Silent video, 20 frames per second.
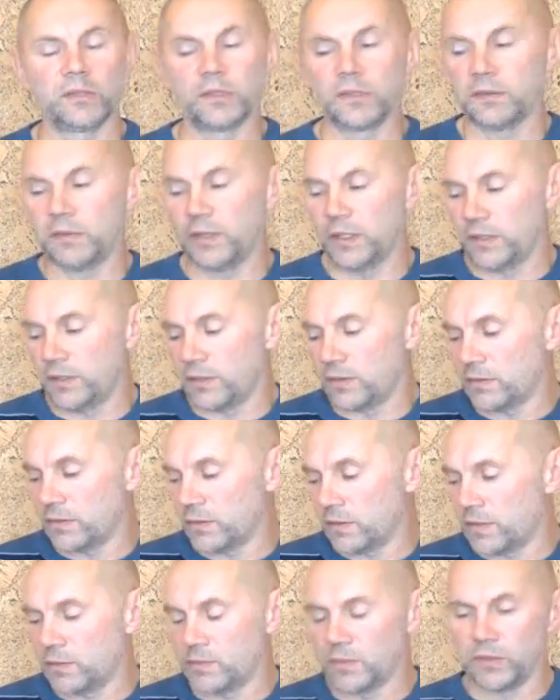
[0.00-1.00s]
It is
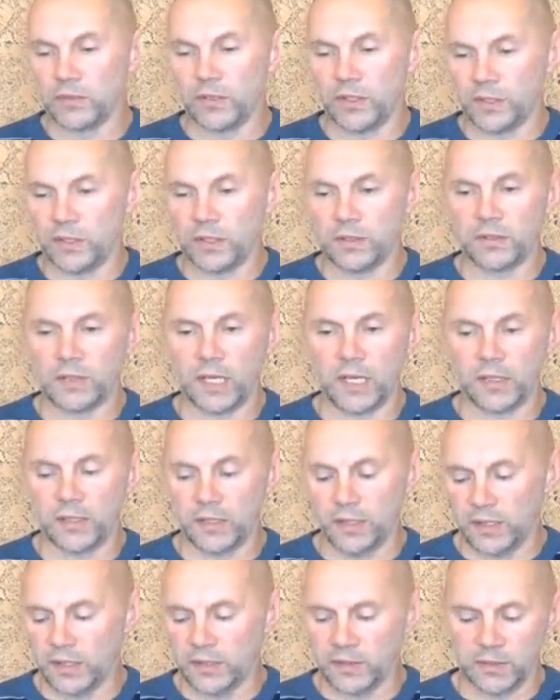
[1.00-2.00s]
actually so.
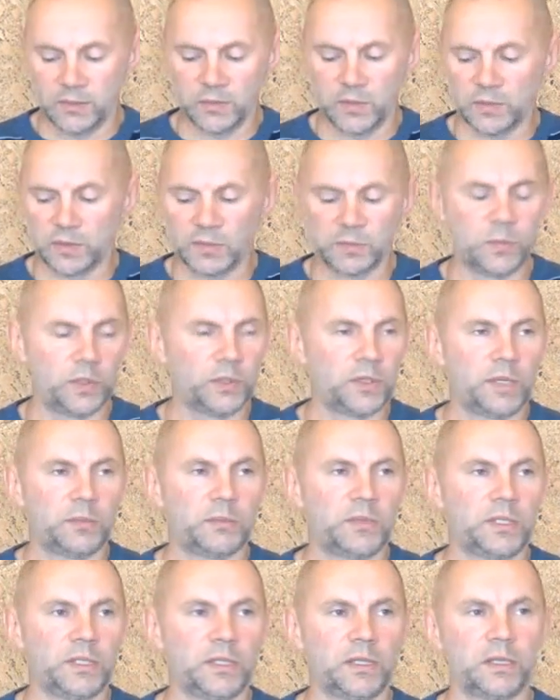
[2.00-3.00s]
We just observe the
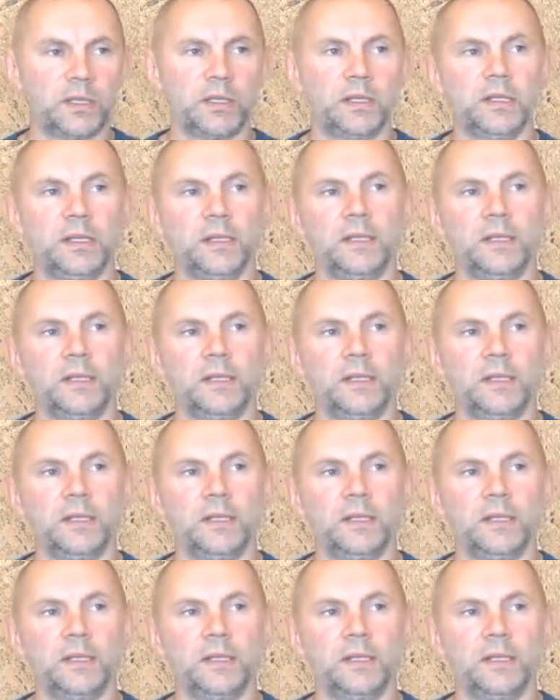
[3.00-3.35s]
body.